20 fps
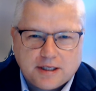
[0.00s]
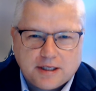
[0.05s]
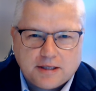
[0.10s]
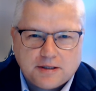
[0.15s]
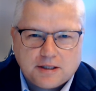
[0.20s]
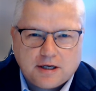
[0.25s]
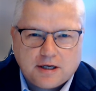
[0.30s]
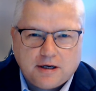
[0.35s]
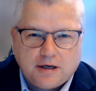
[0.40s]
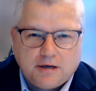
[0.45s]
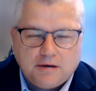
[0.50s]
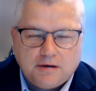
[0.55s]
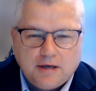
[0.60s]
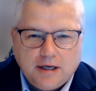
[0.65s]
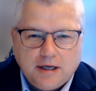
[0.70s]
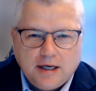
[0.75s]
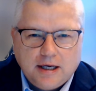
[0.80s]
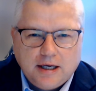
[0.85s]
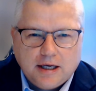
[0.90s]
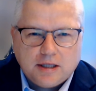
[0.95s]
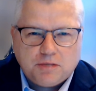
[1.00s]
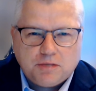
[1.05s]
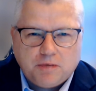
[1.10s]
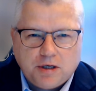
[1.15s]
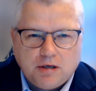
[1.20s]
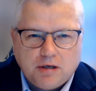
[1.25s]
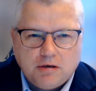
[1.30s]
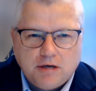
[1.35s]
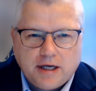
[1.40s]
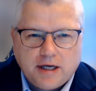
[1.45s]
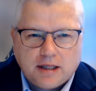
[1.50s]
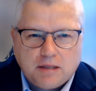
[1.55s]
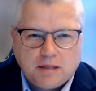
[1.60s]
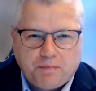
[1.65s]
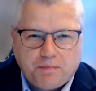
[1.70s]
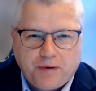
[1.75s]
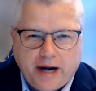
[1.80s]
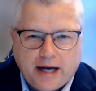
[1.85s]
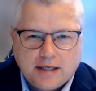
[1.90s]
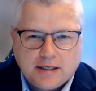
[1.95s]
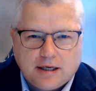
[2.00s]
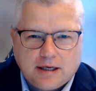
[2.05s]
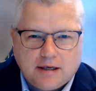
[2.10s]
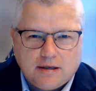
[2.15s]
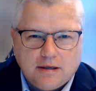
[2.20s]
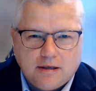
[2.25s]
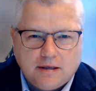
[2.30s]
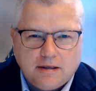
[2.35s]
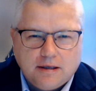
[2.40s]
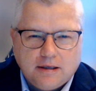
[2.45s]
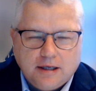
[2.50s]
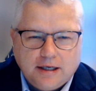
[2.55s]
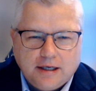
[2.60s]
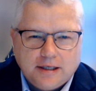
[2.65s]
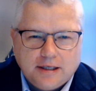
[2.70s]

And so it's when you look at the practical